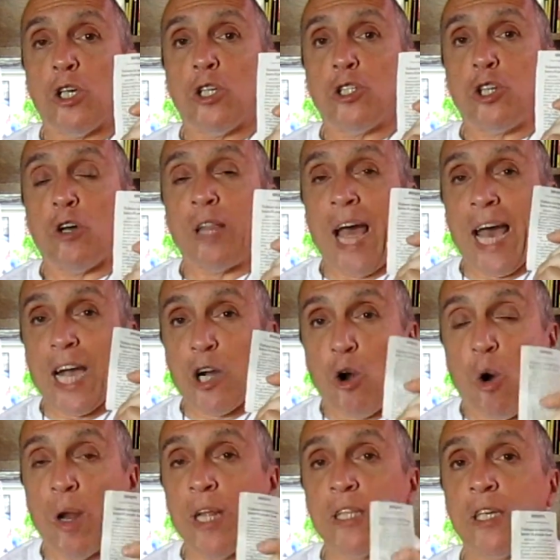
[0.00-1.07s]
So now,
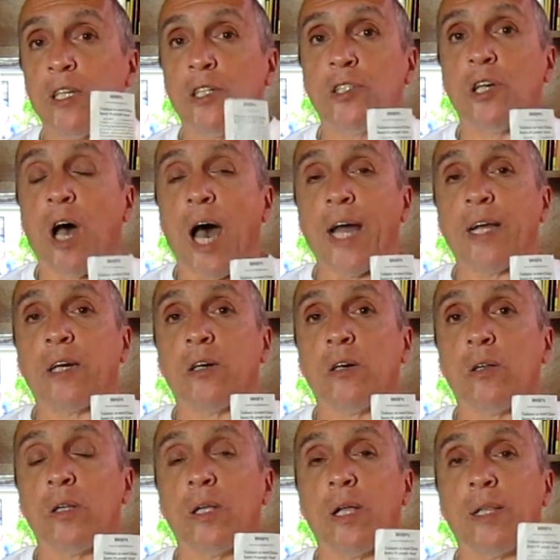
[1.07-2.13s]
according to this
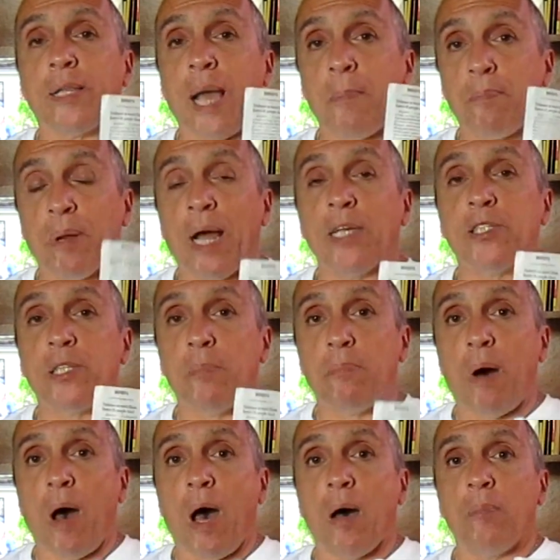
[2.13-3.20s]
article, they placed a
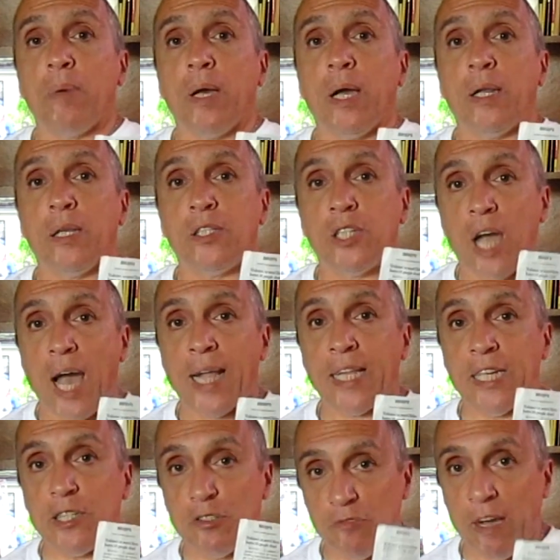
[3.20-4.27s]
bomb in a
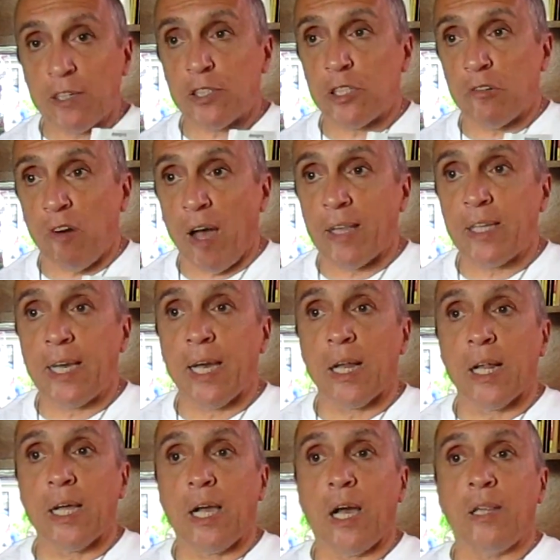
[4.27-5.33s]
Chinese restaurant,
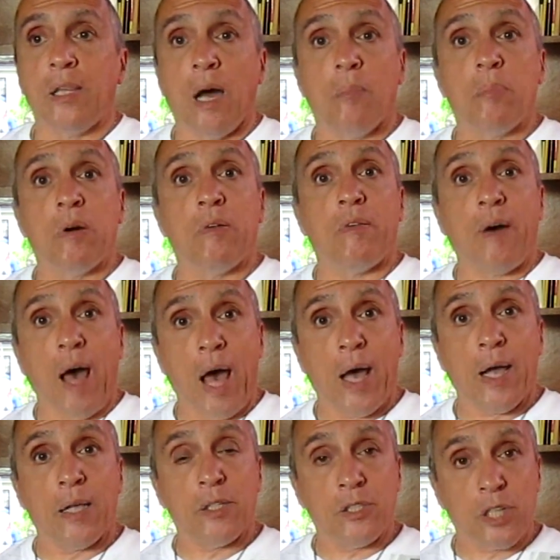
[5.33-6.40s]
killing a number of
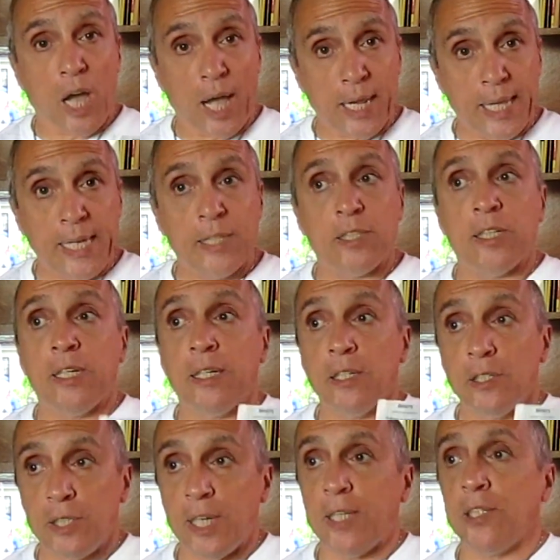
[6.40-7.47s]
Han Chinese
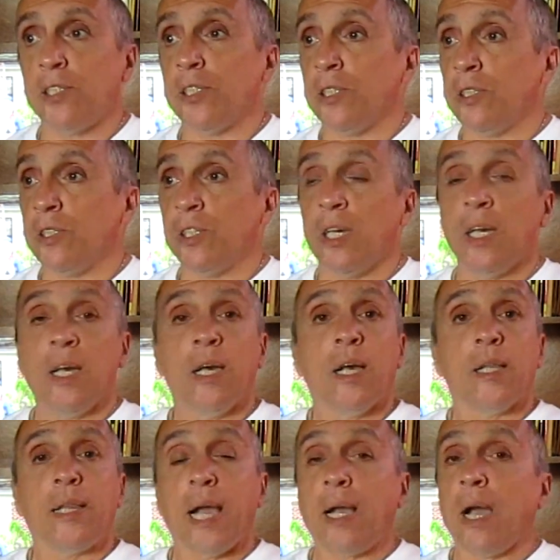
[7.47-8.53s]
citizens.
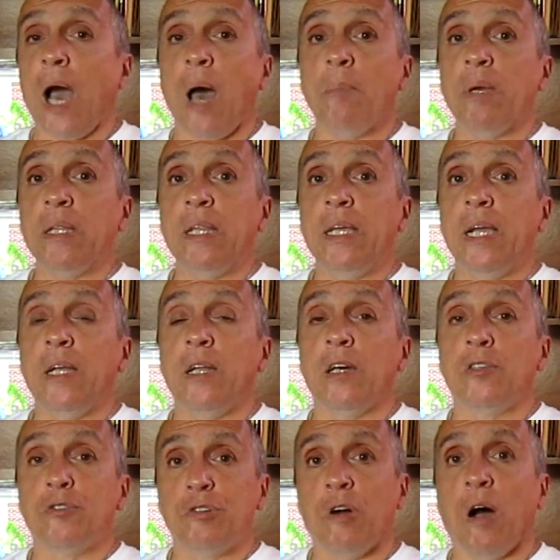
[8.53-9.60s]
They commandeered
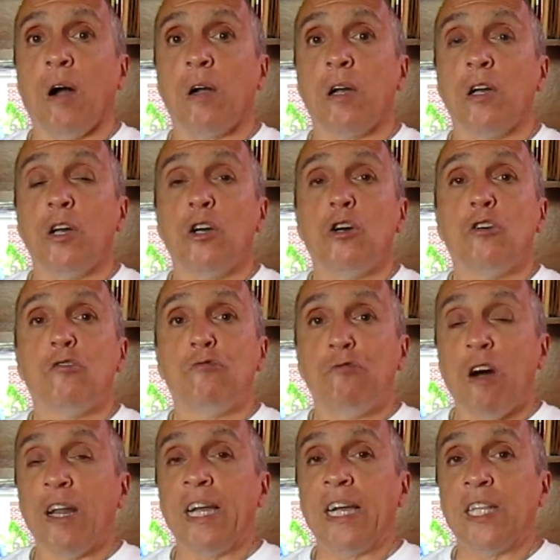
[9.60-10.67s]
a truck,
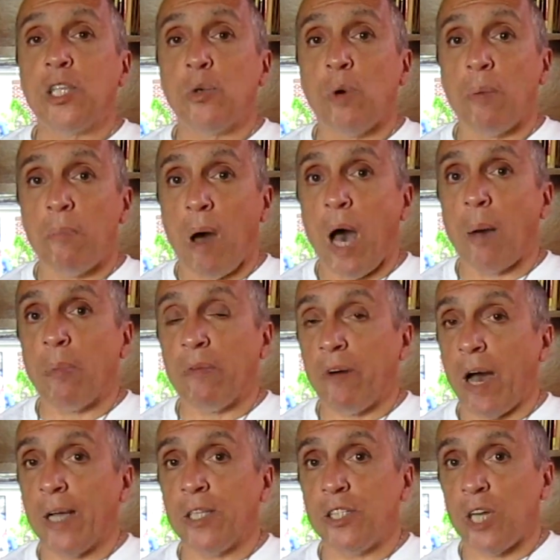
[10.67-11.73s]
running into a mob of
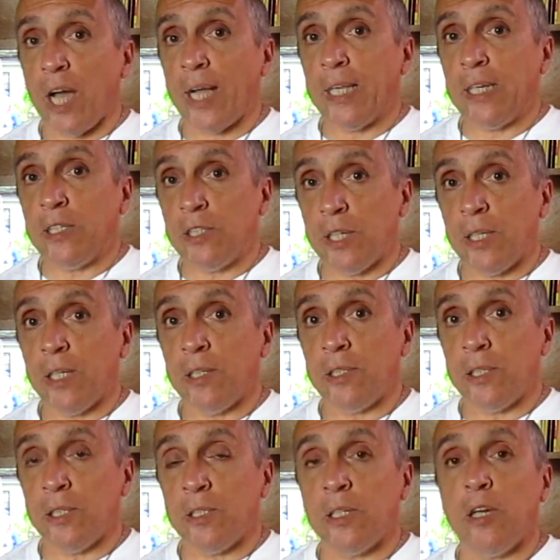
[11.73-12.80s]
Han Chinese
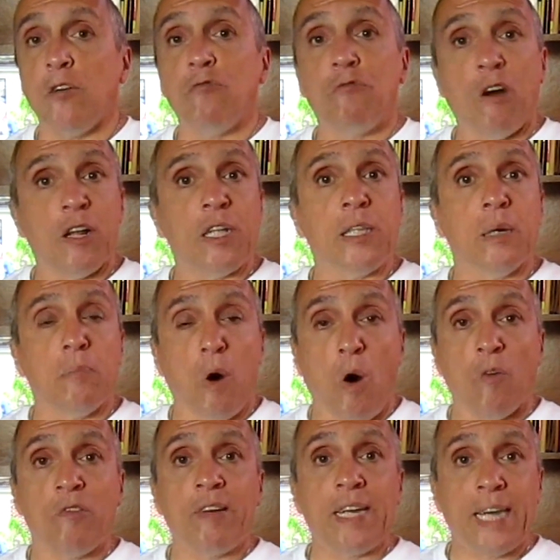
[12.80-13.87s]
citizens, running them
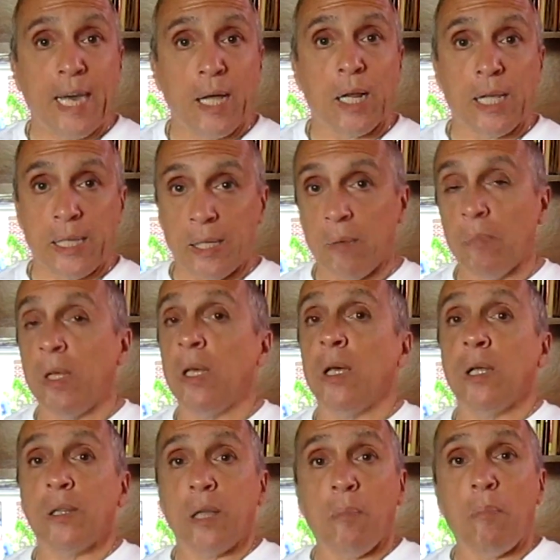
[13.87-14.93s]
over and killing them.
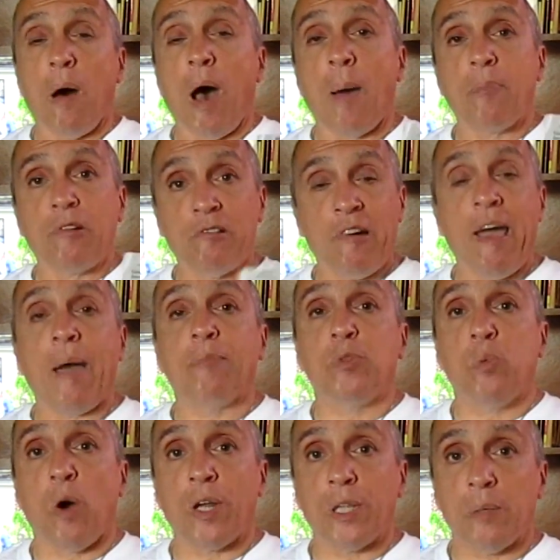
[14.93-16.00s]
The mob grabs
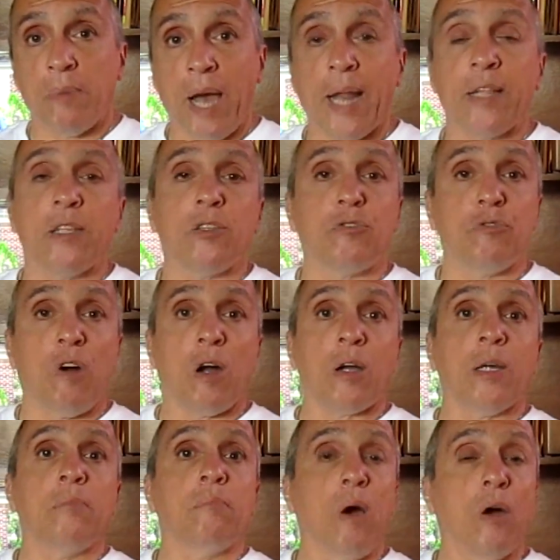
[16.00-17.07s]
one of them out of the truck
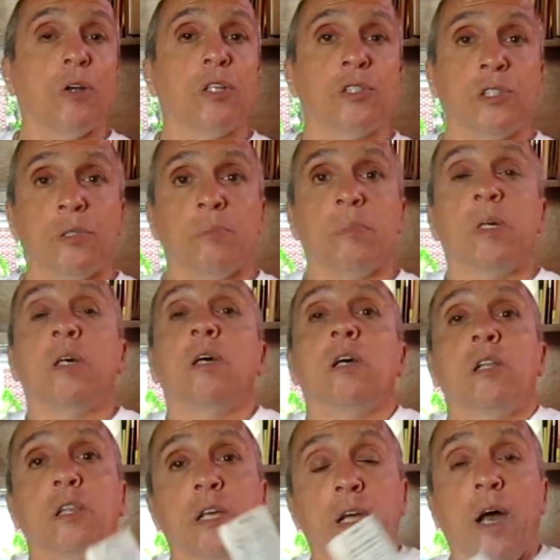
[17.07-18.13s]
and murders them.
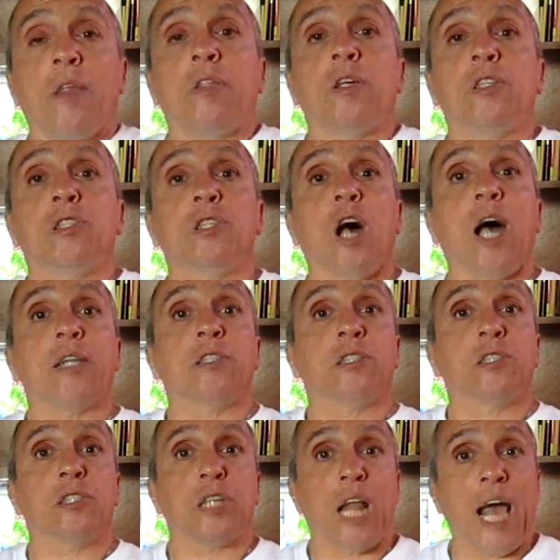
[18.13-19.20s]
The others start
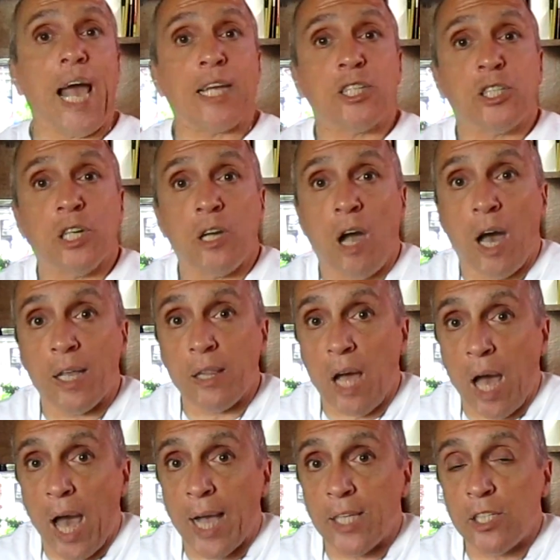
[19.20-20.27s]
slashing on the
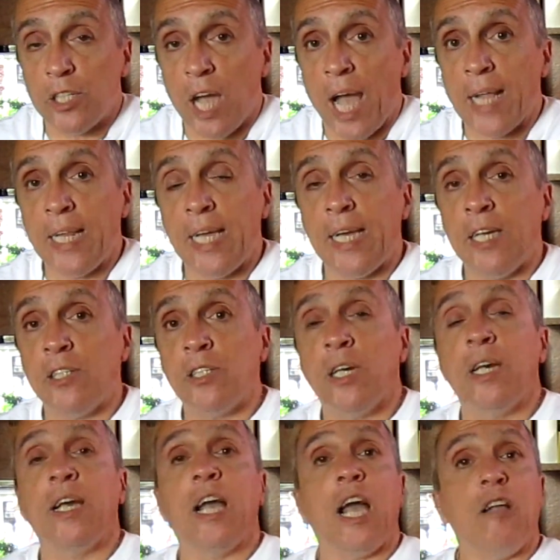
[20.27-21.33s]
Han Chinese
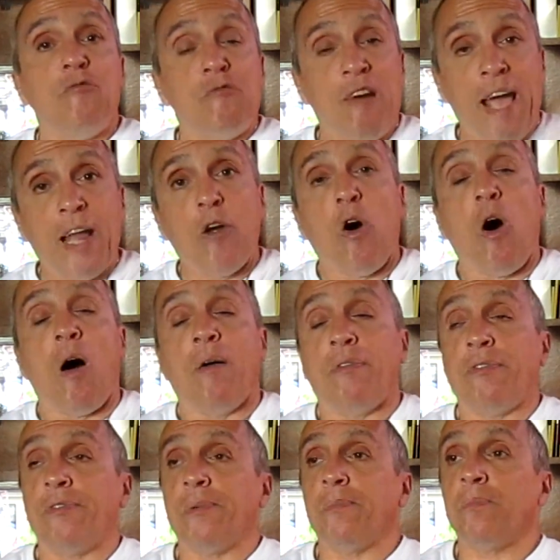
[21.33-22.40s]
and ran
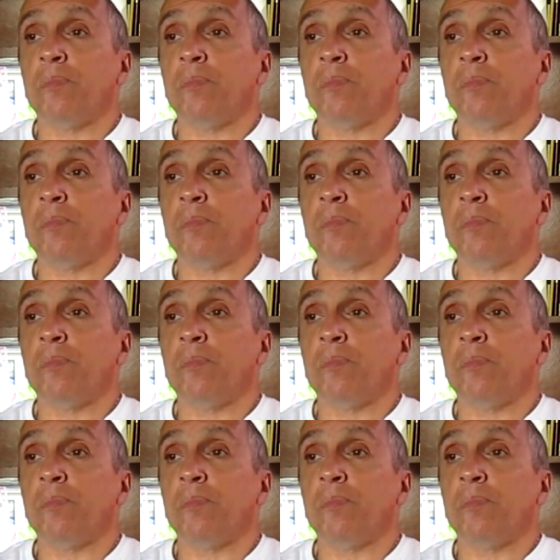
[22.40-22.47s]
off.